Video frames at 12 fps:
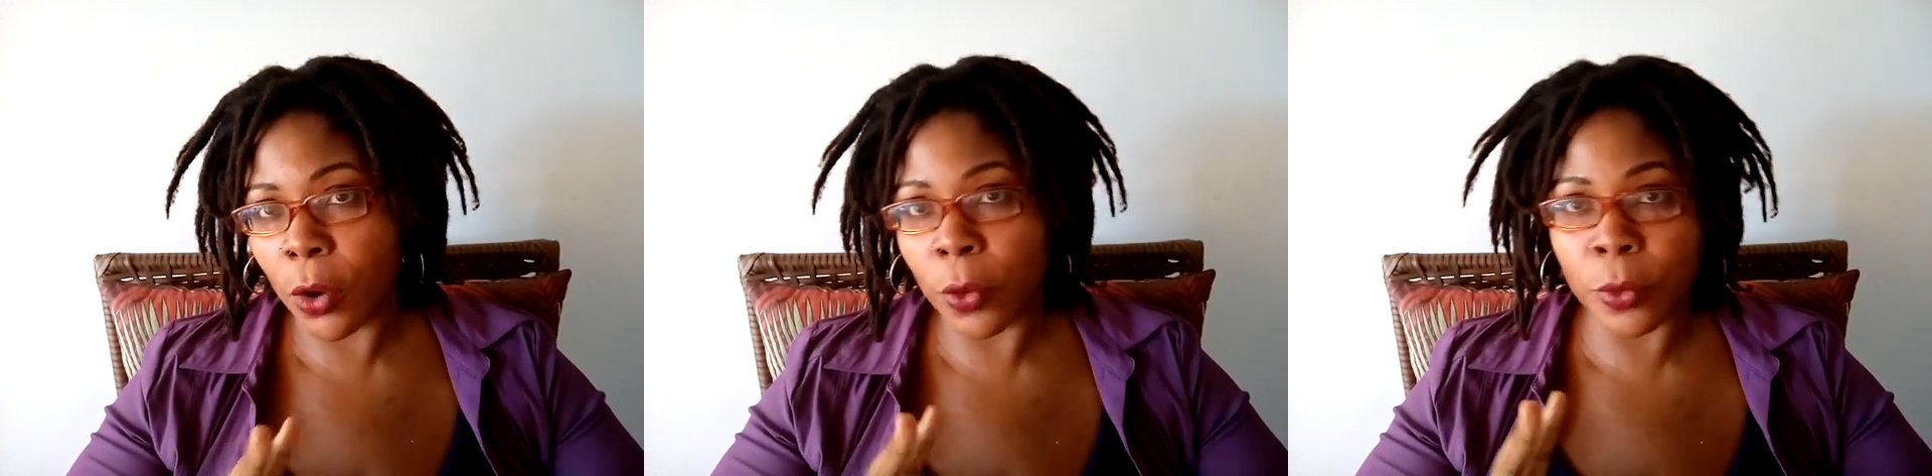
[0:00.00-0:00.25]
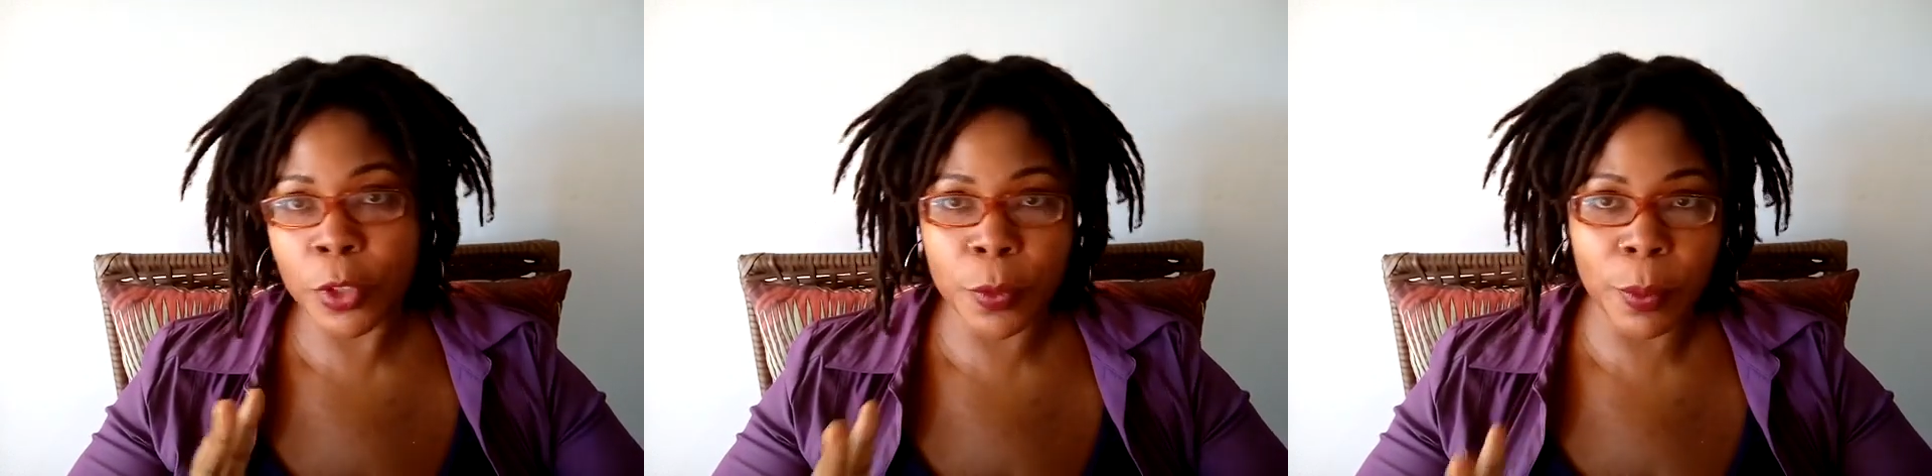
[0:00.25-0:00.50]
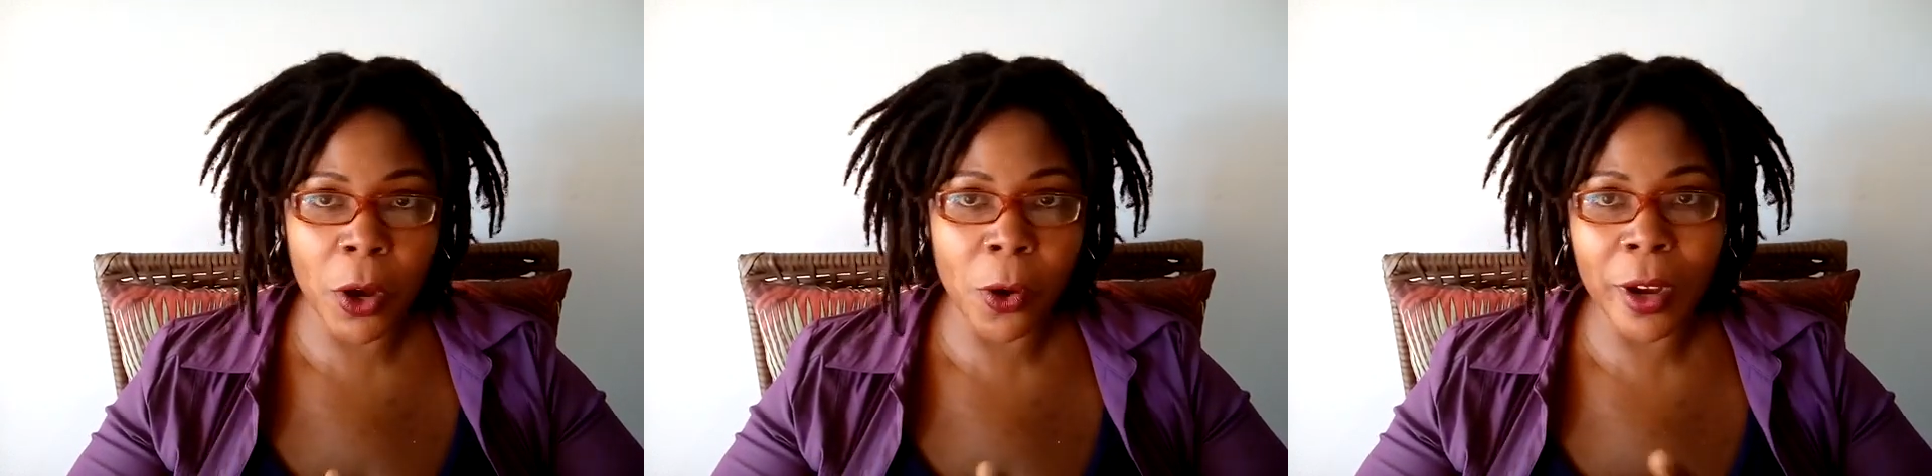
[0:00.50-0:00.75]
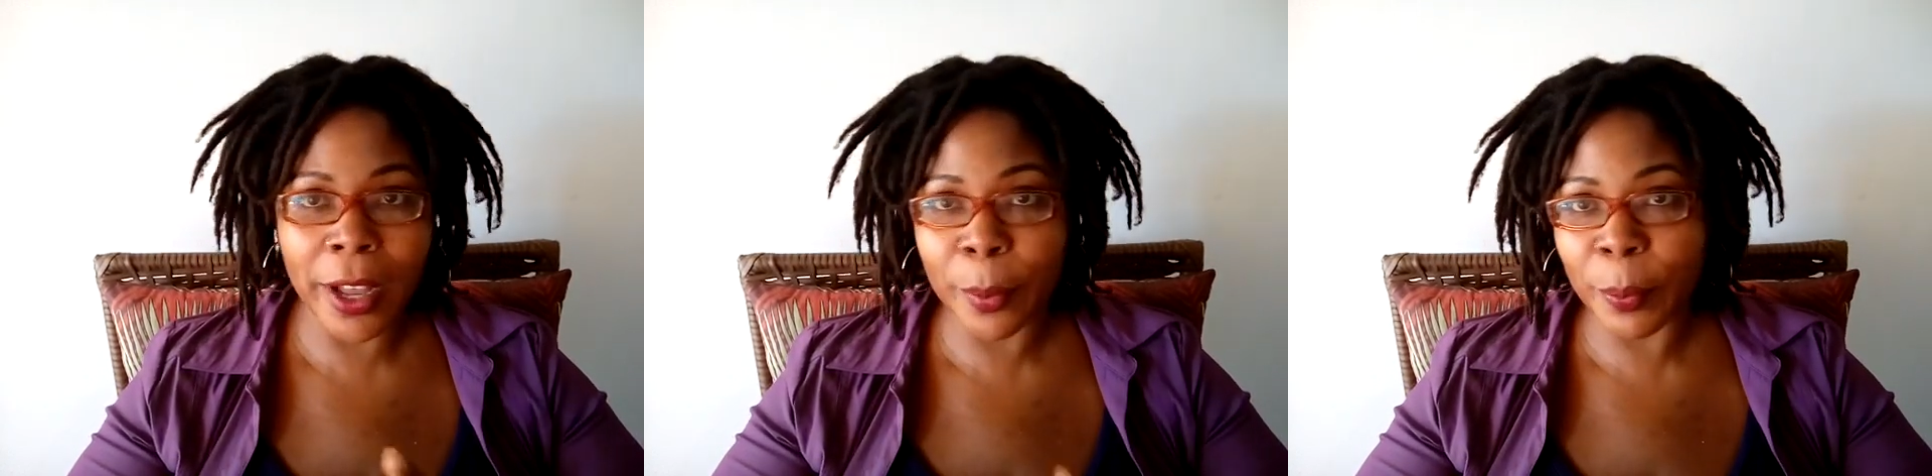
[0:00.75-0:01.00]
own
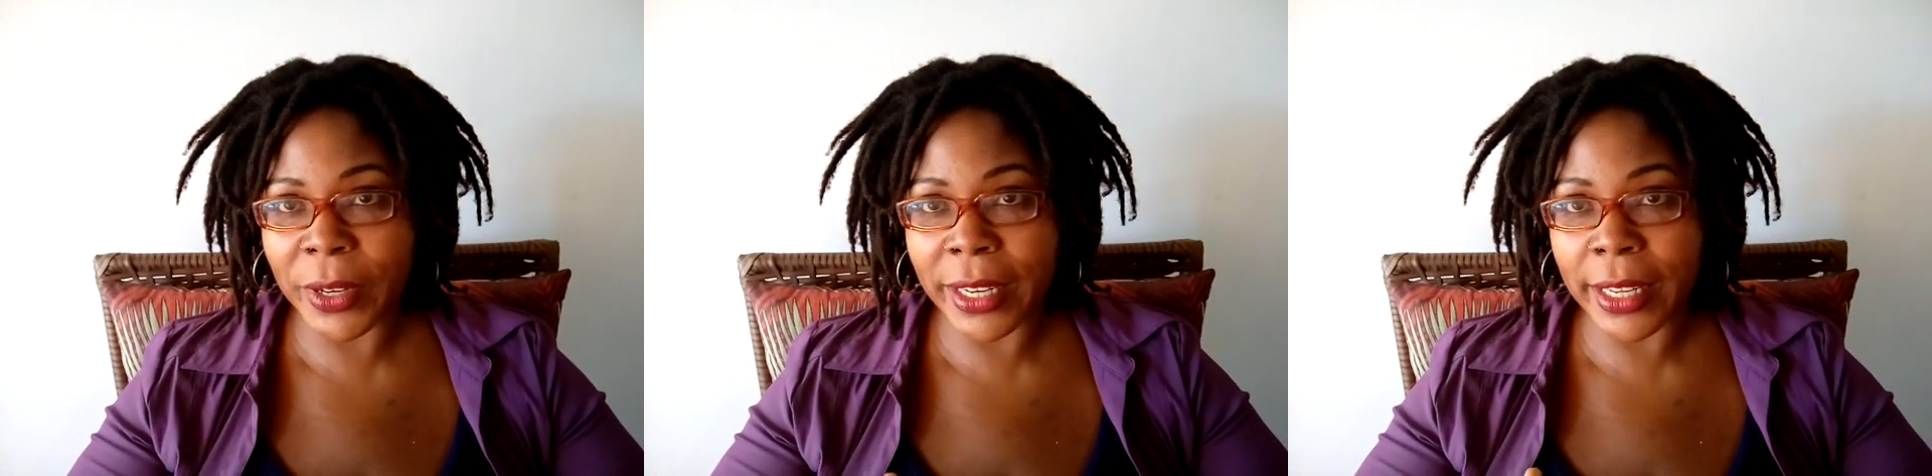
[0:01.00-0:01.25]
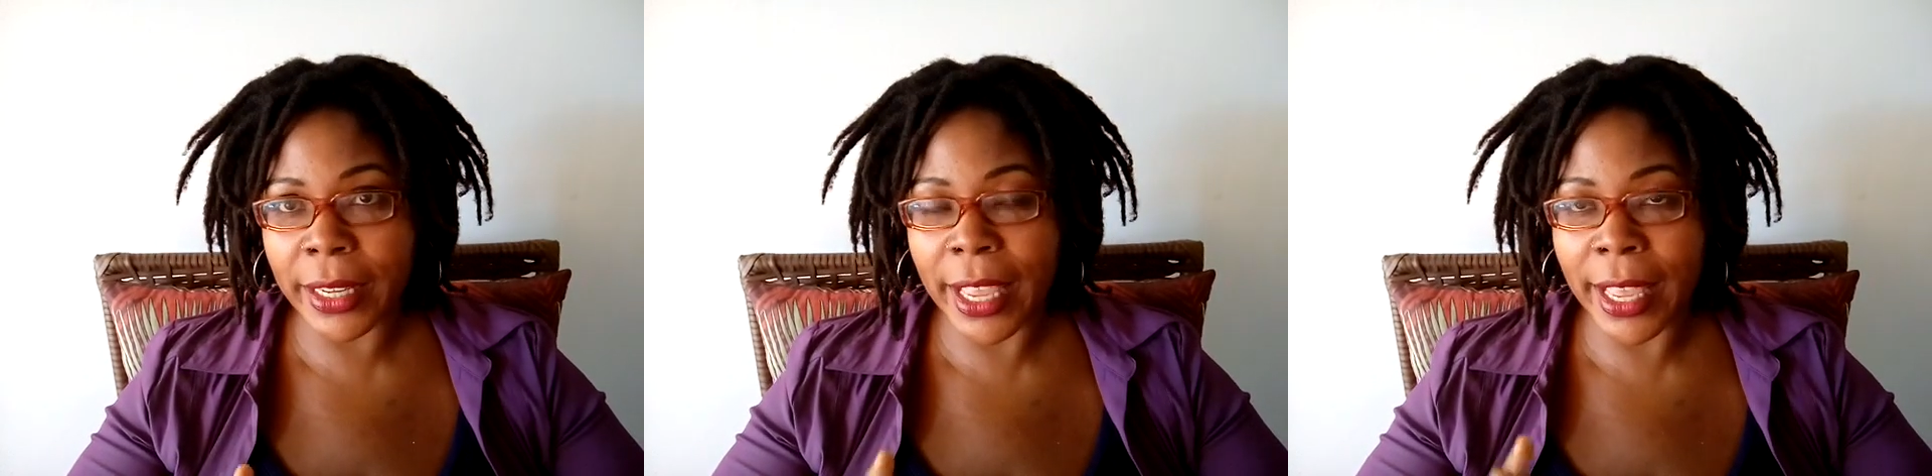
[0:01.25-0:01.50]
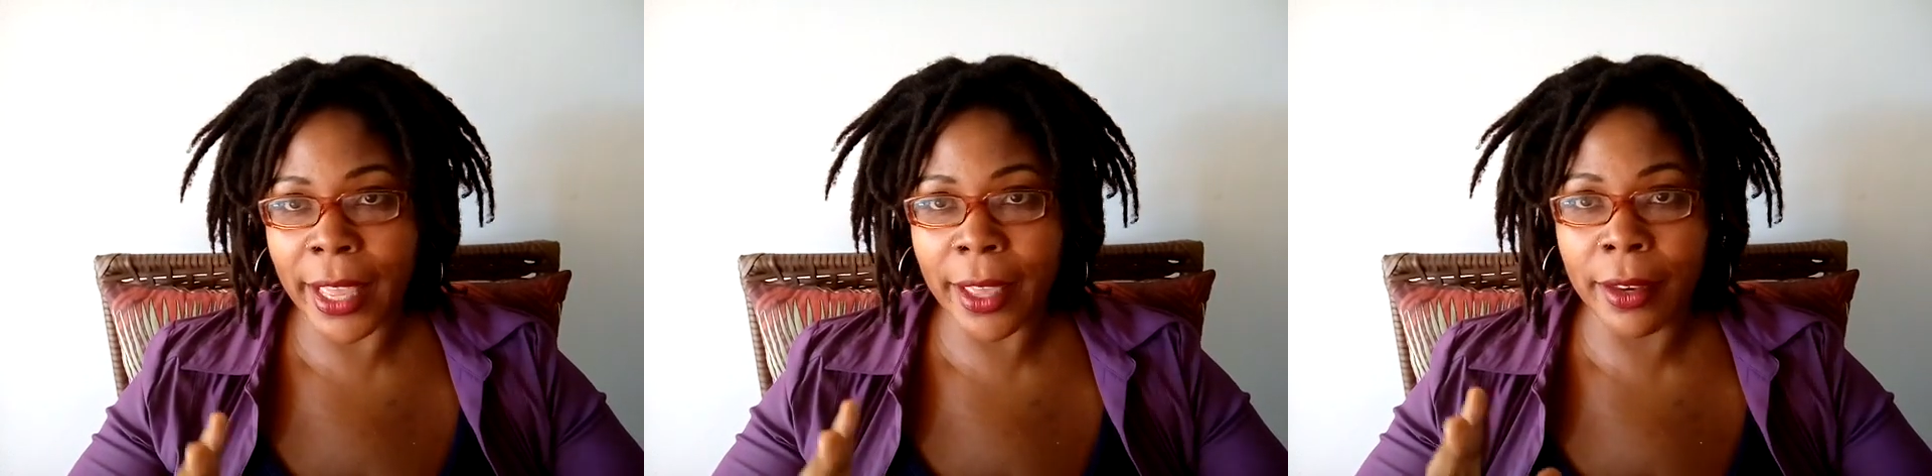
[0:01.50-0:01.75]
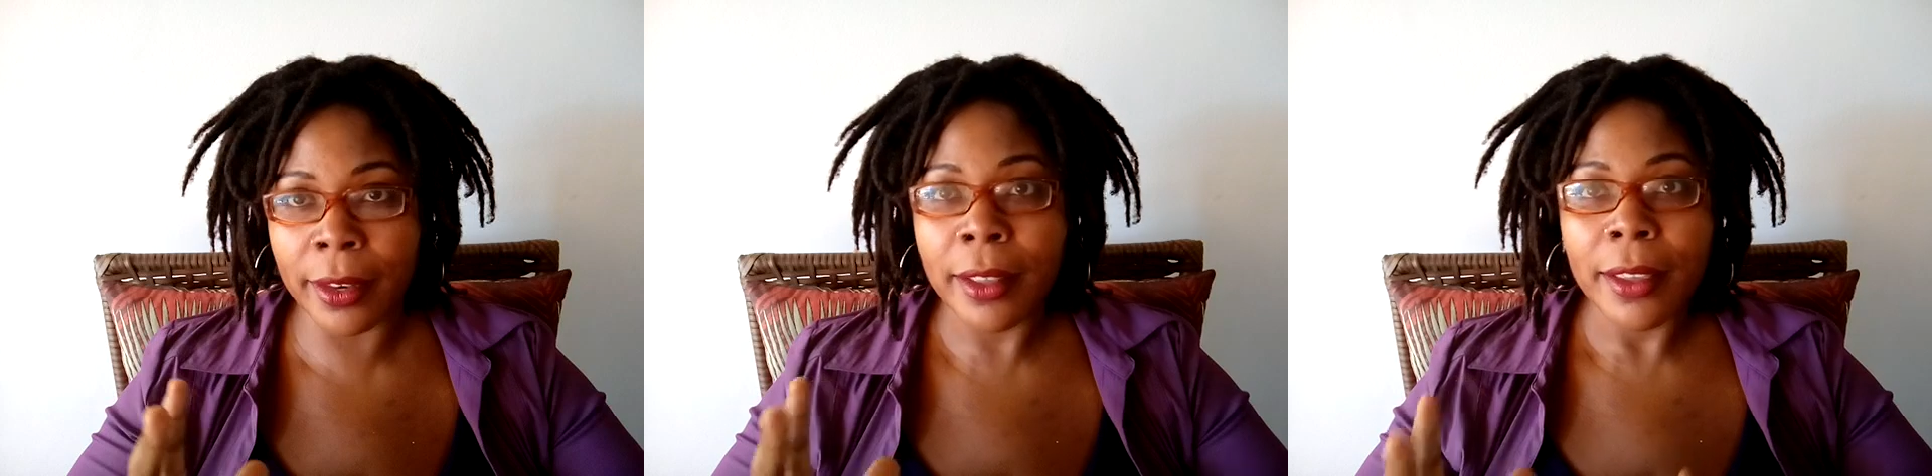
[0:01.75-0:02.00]
small company
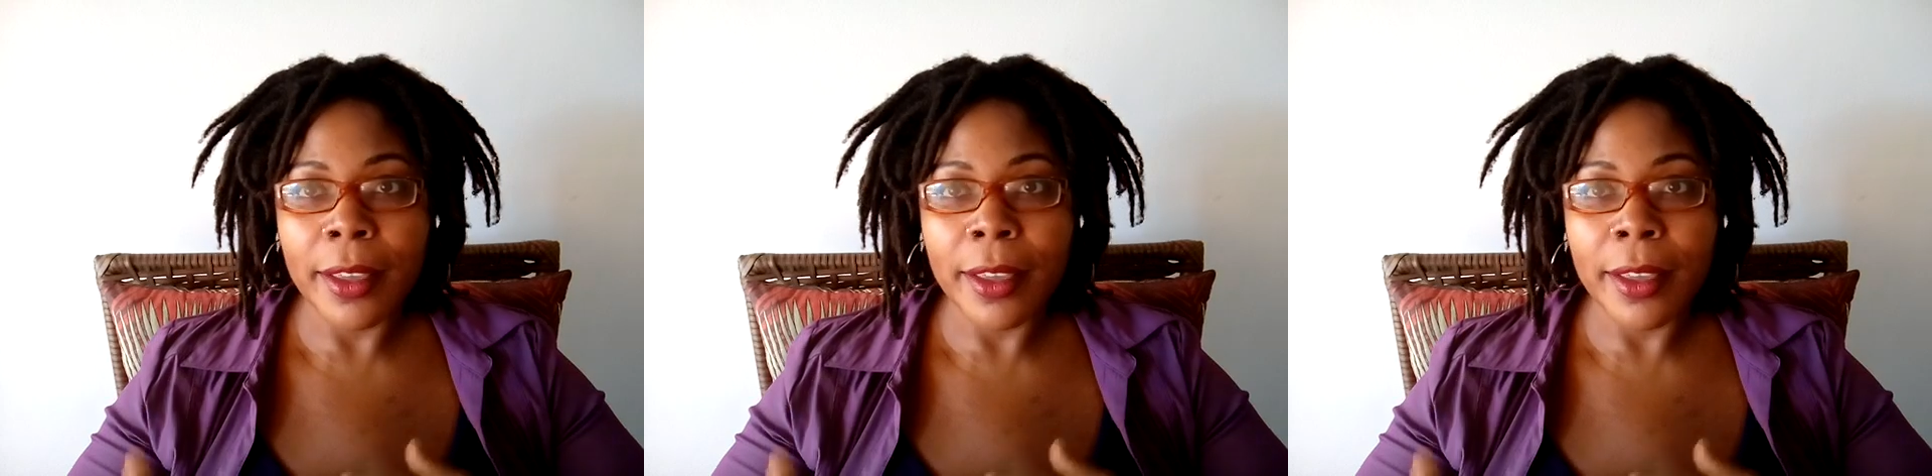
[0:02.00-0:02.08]
and